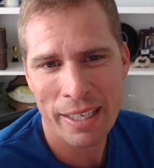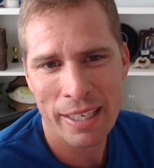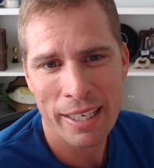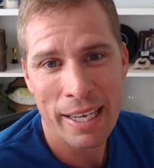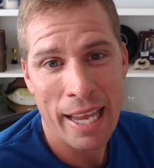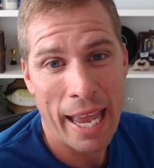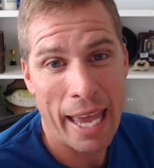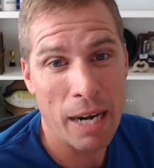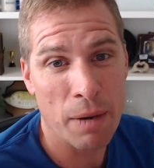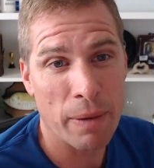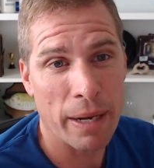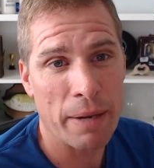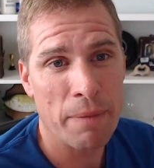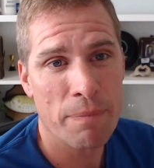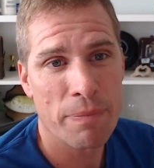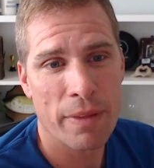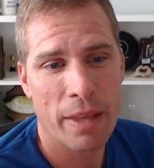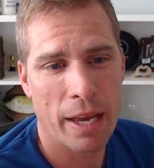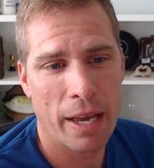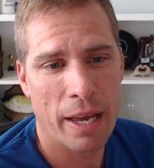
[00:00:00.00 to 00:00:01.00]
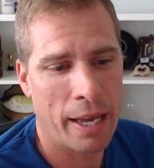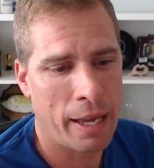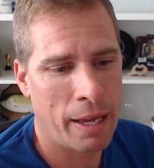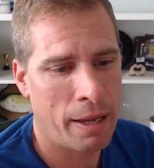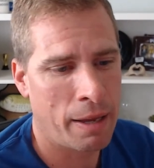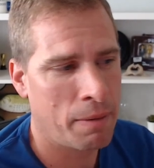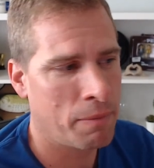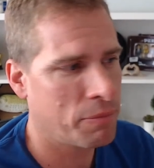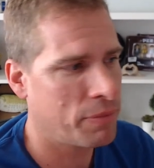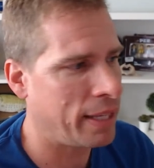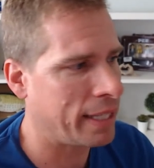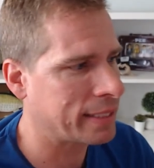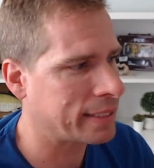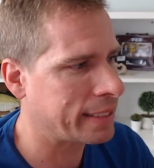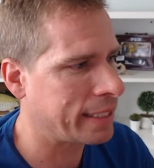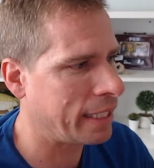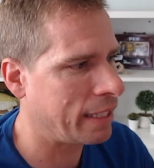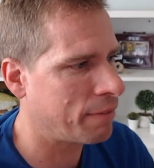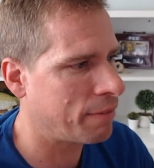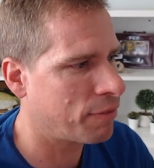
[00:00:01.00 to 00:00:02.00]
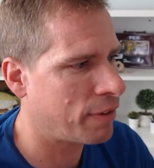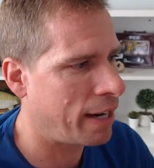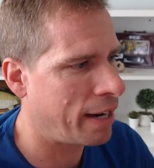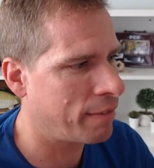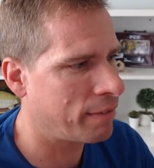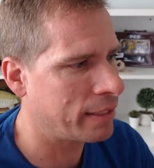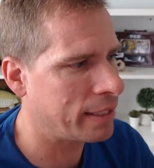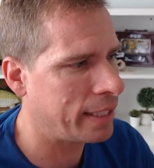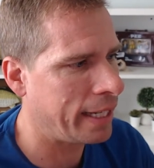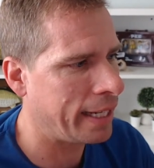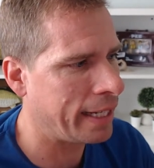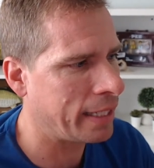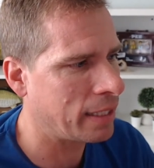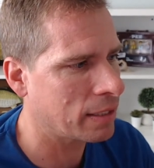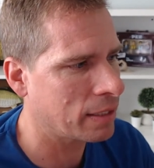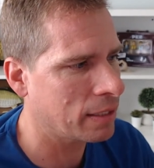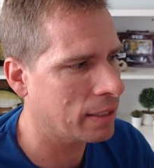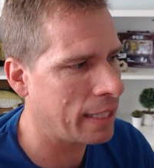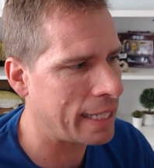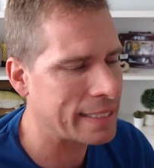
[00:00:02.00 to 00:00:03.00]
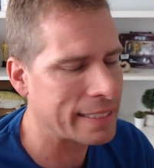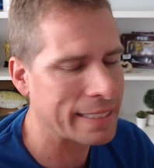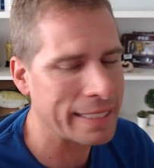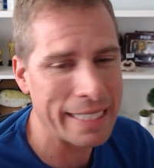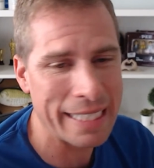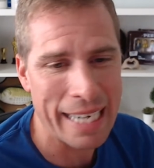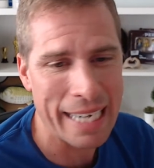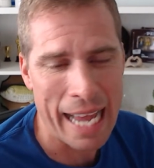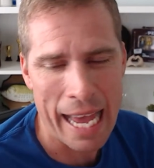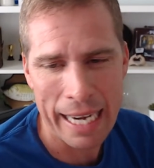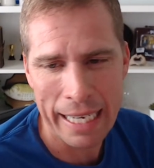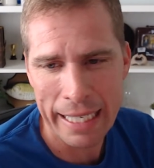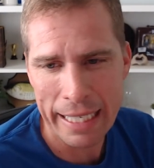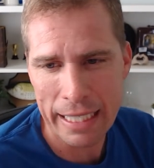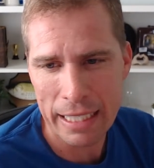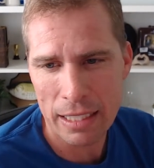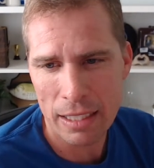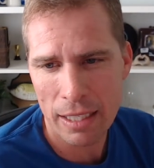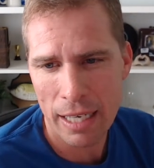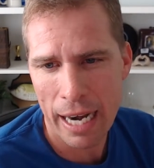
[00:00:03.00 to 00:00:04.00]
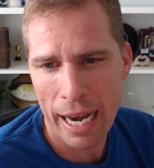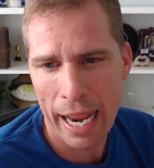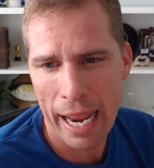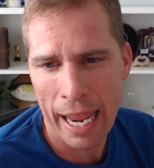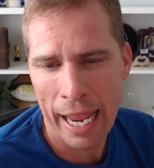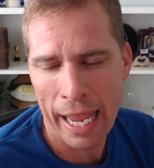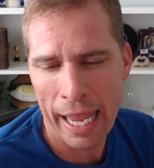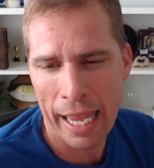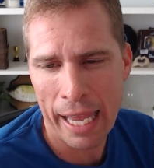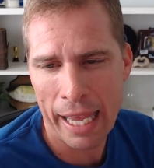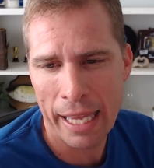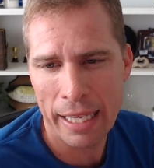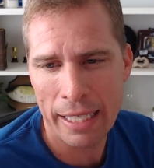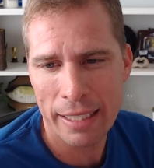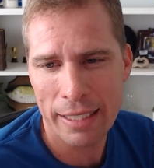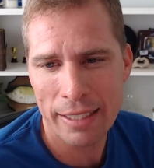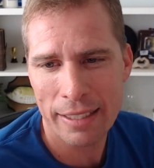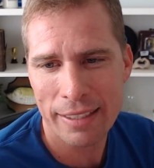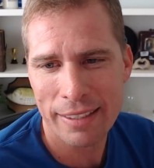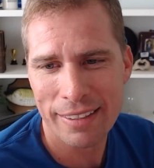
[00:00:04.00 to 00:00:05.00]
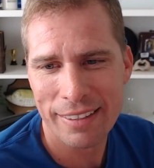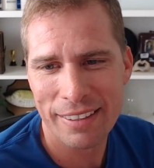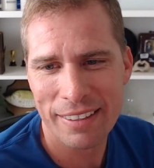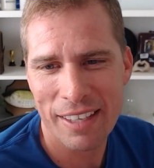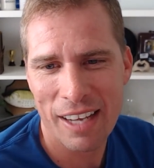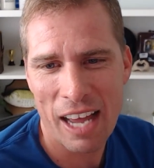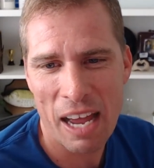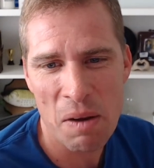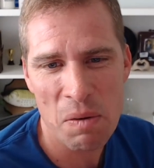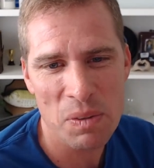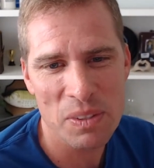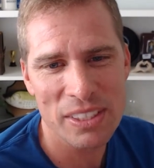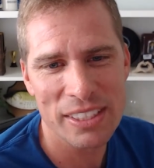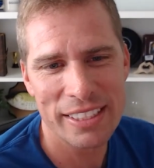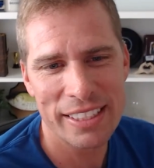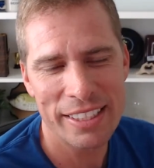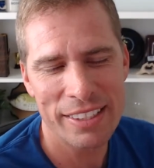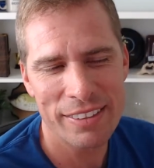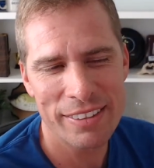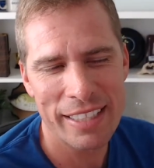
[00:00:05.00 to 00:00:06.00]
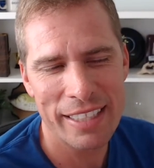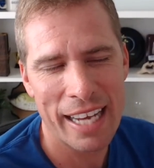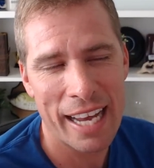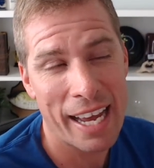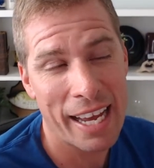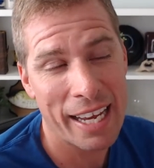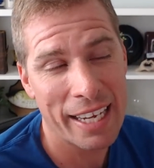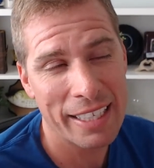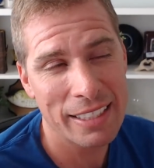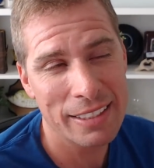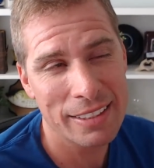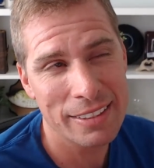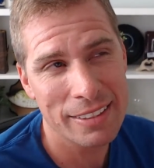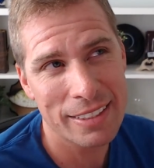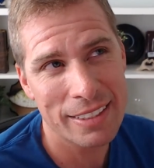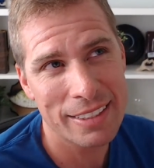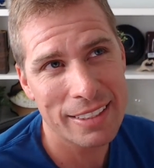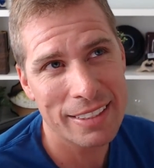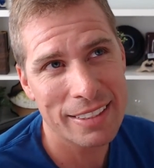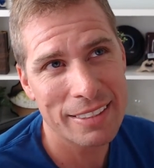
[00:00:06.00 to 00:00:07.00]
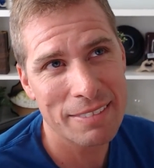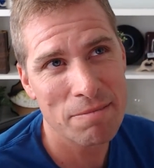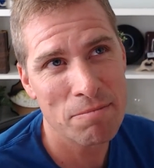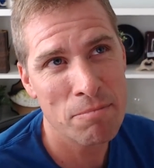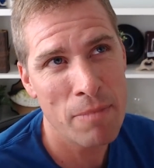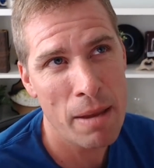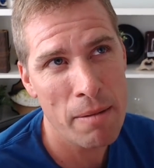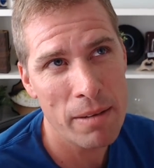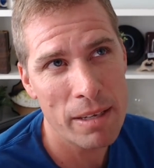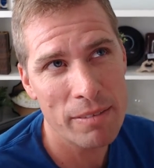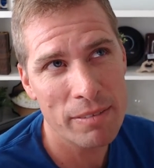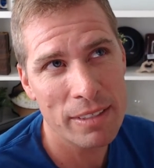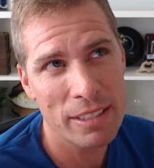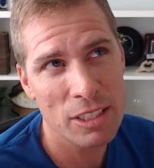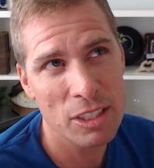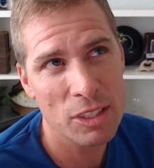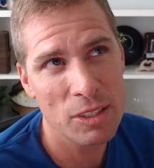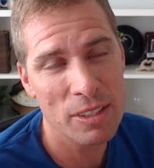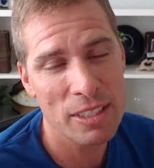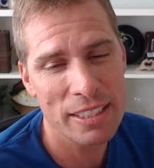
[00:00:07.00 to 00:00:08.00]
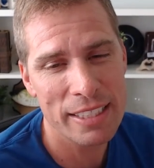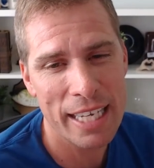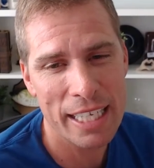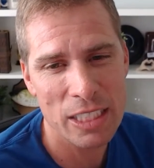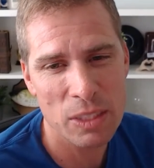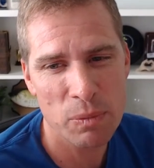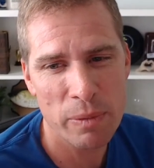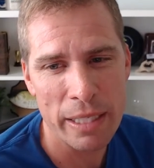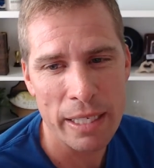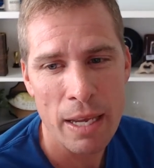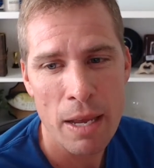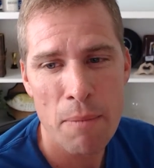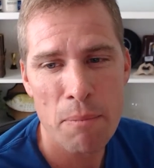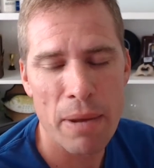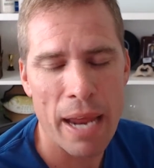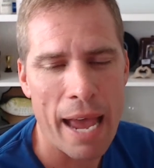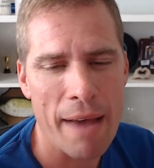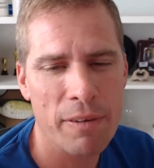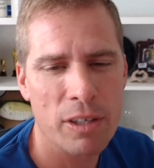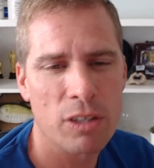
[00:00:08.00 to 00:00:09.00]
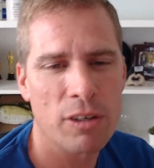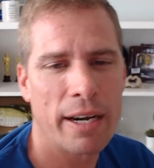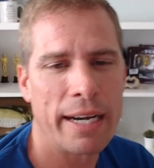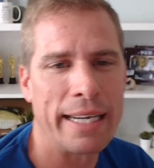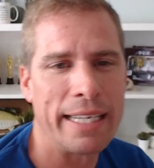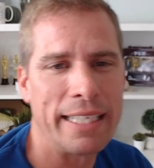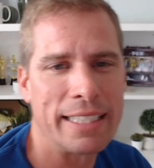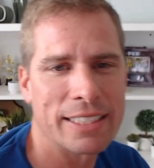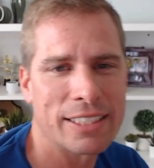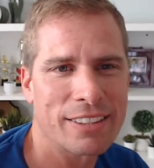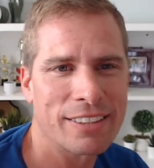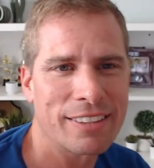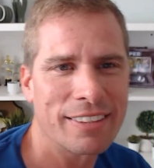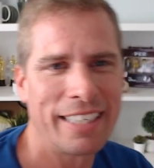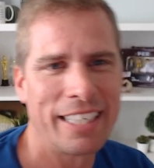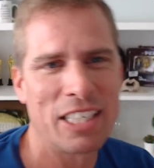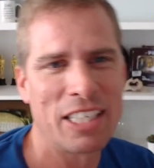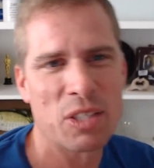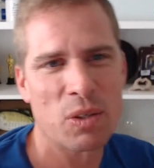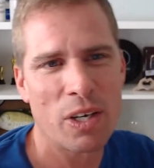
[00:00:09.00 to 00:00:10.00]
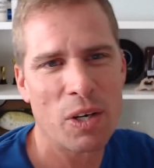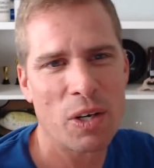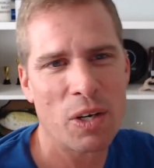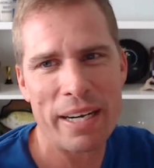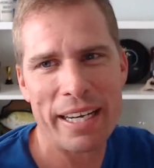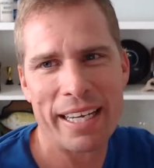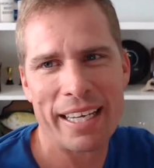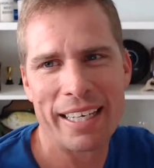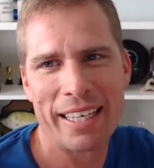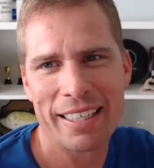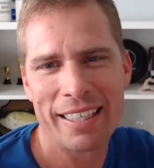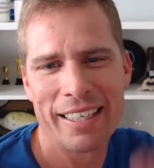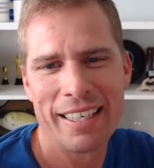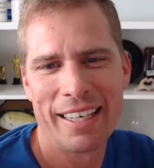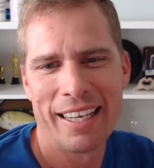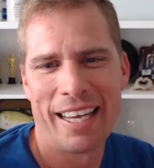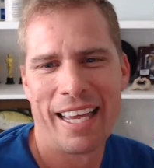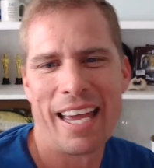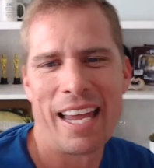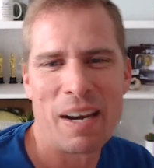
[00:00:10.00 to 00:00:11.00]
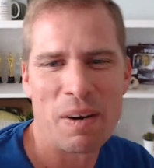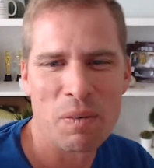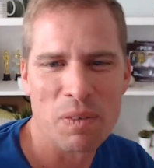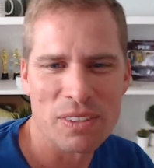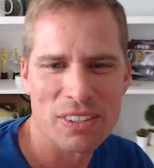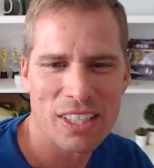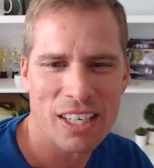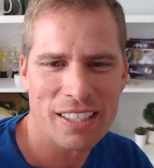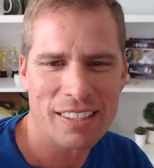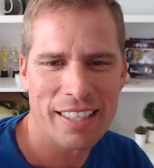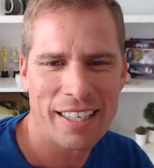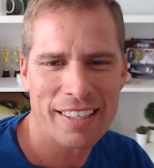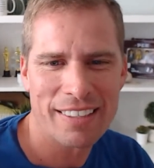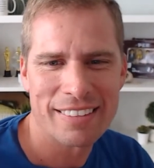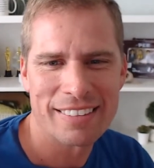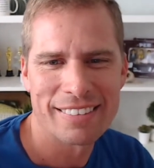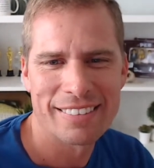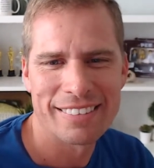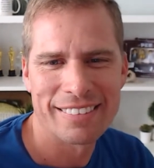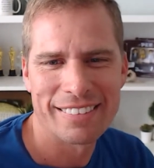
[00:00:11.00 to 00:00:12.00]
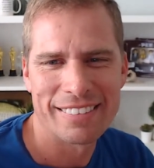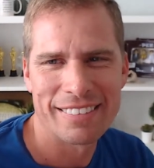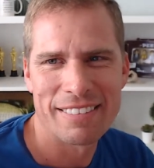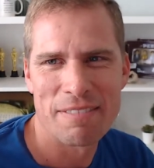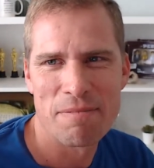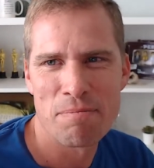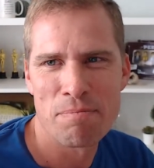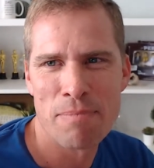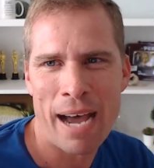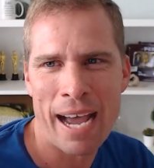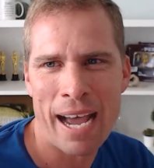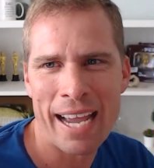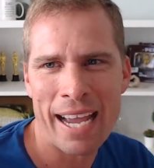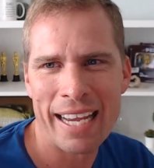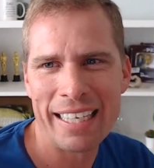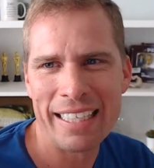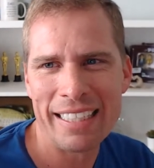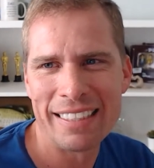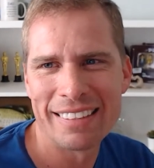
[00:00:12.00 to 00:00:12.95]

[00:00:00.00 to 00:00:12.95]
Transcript: anyway, thanks again for everything. Let's get out of here, and I will see you guys maybe even as soon as next week. But have a great Easter. Enjoy your weekend, and we'll talk later. Bye.